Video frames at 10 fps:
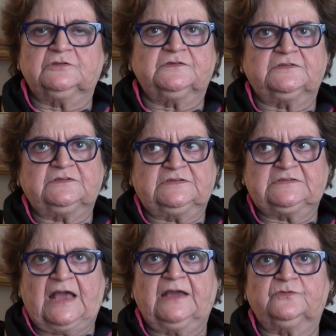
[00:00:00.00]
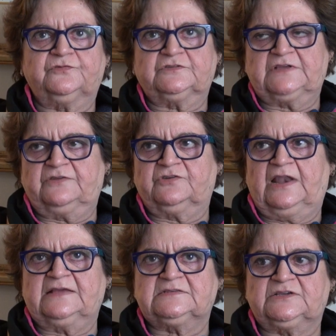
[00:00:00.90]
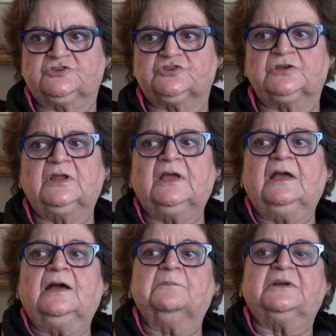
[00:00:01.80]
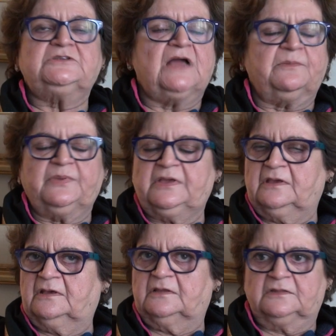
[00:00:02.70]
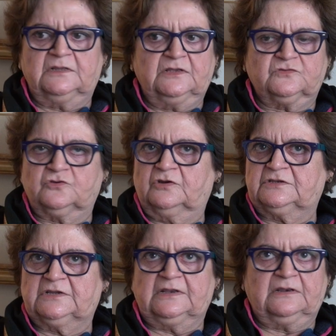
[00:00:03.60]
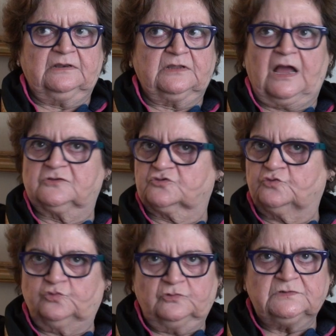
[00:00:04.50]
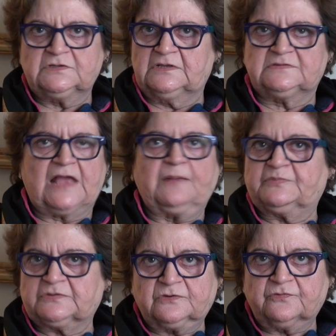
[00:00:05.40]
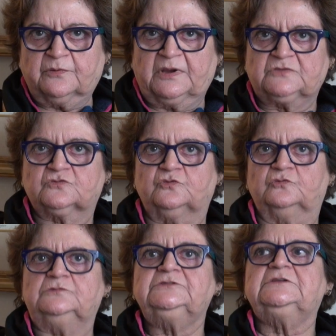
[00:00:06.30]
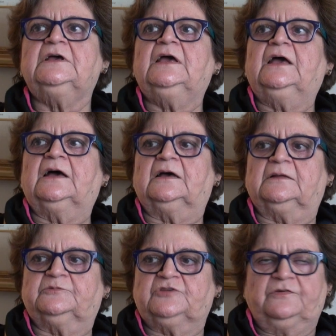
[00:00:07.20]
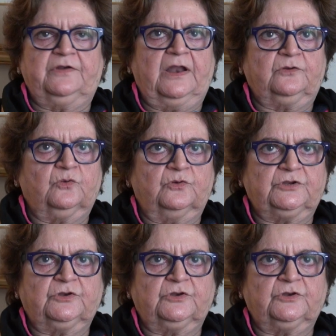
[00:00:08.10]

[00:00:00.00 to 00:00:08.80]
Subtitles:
because of the desire for centralization. Punjabi is not in our schools, it's absent from our schools. Children are